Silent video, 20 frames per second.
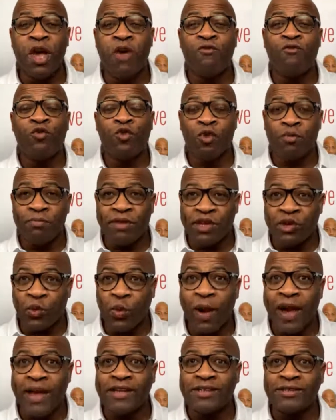Fool me
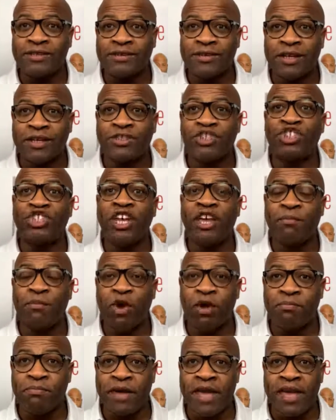twice, shame
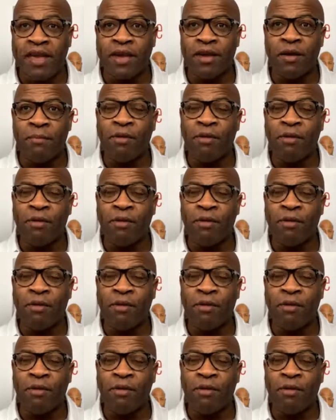on me.